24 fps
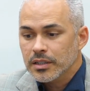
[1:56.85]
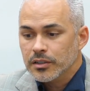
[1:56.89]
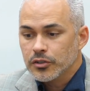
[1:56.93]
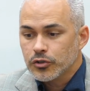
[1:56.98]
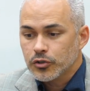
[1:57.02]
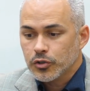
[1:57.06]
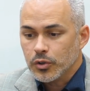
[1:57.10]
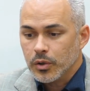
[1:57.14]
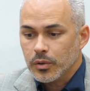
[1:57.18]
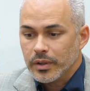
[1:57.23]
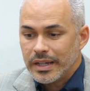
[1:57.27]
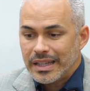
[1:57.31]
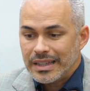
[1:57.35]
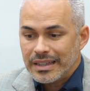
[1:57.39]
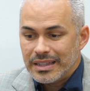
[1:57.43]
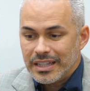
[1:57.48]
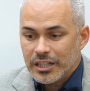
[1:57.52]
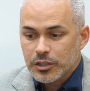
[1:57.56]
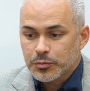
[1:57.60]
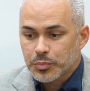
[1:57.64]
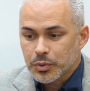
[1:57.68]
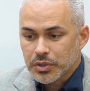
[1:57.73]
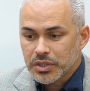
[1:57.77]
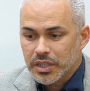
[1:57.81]
So in
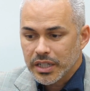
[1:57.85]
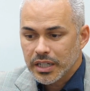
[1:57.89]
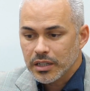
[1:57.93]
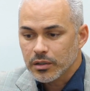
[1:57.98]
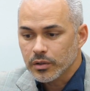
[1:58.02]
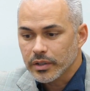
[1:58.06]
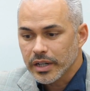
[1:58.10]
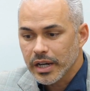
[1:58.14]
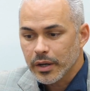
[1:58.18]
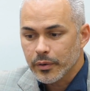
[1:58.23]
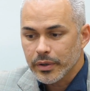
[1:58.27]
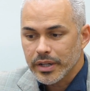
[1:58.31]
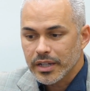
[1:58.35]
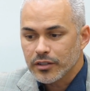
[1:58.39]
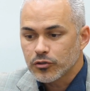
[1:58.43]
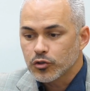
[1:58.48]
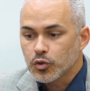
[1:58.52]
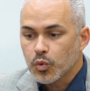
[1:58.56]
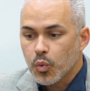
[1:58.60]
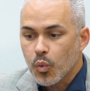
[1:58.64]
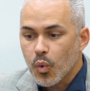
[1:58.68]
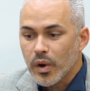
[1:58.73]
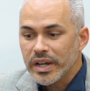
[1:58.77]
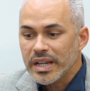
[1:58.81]
this particular area,
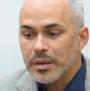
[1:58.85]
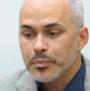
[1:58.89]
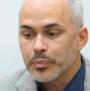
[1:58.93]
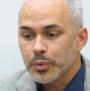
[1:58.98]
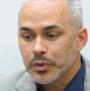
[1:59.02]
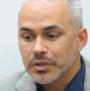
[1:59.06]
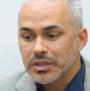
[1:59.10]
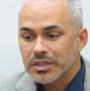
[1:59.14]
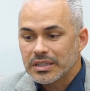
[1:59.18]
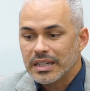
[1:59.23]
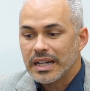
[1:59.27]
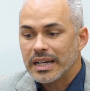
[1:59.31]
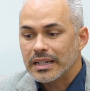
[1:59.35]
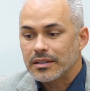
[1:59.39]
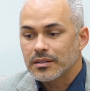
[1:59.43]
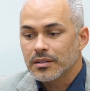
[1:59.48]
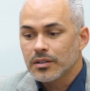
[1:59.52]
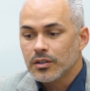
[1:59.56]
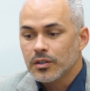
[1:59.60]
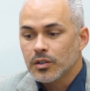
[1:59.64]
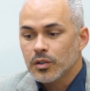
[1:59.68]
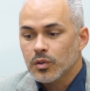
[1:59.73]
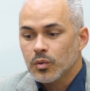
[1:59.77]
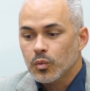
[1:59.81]
20%
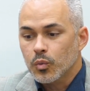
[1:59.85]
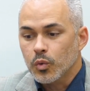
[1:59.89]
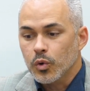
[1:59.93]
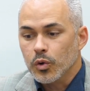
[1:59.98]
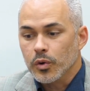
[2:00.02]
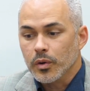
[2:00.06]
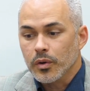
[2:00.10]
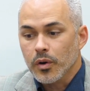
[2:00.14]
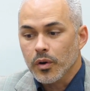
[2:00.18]
were